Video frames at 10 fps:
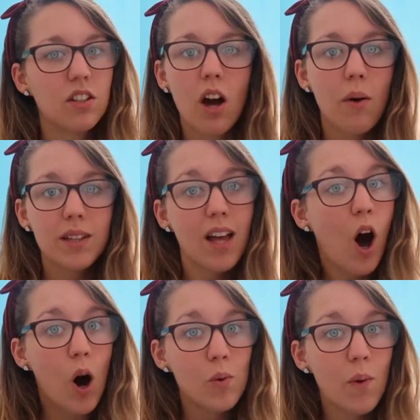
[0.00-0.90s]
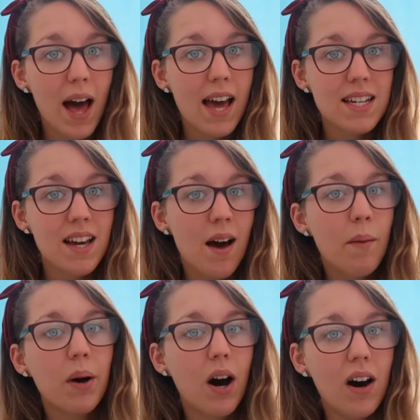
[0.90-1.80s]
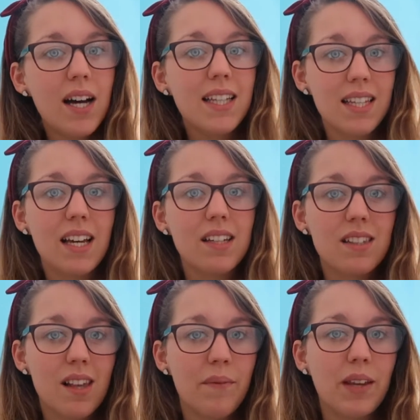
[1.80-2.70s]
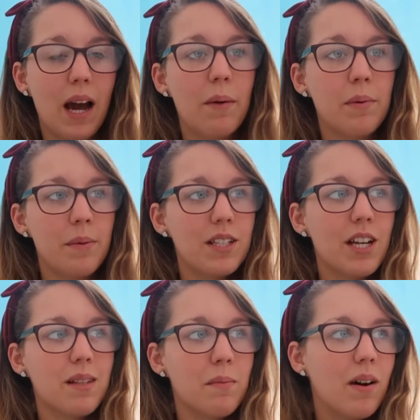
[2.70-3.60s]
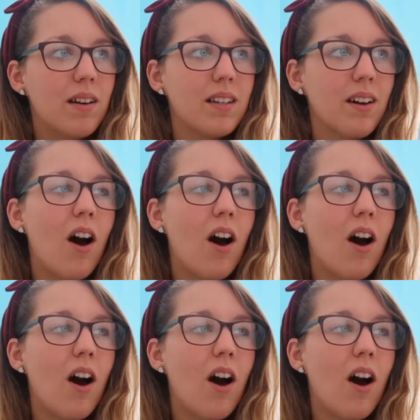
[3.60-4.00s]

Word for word: going the whole way, but I think something happened with Jess and Mike.